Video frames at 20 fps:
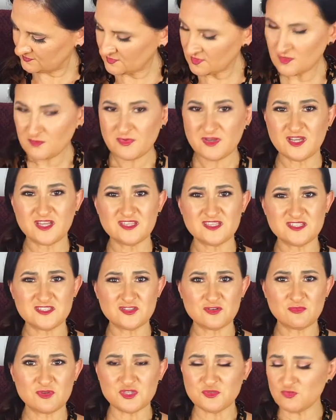Oh my god, it's
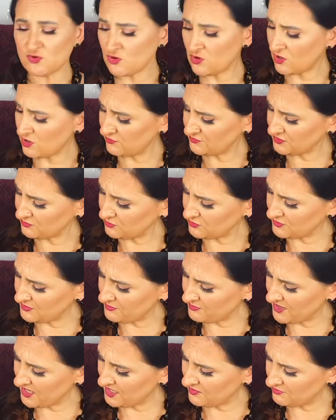so much more comfortable than
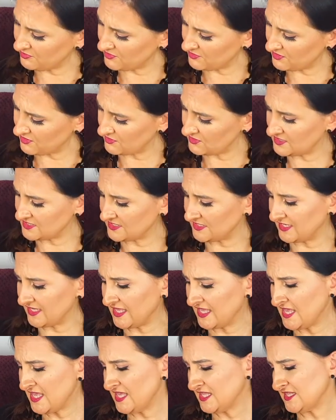paper, honestly.
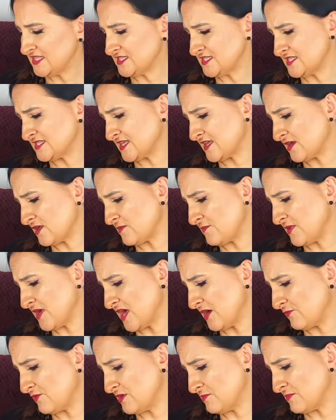This is Girl
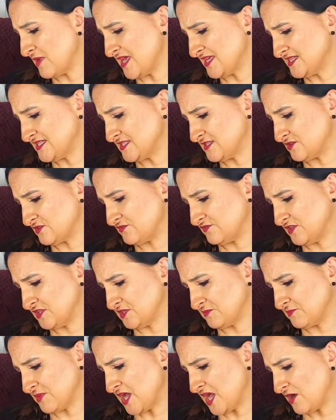Power Blaster. Feel the
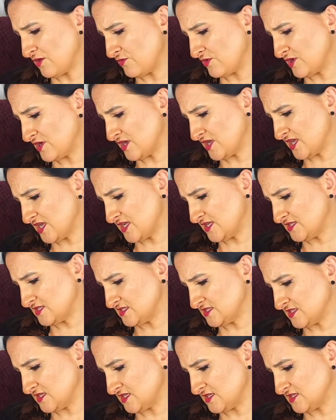power
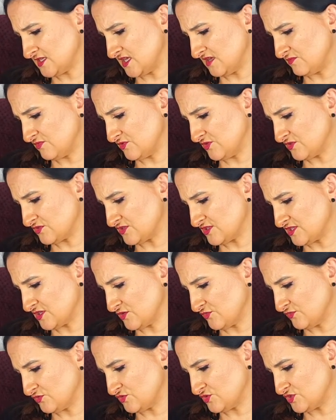and enable
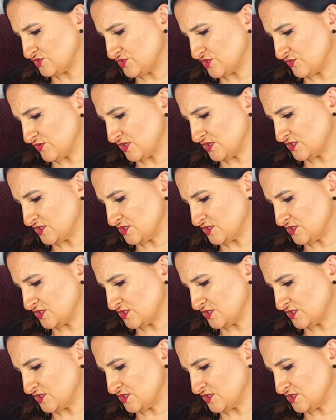yourself to soak in a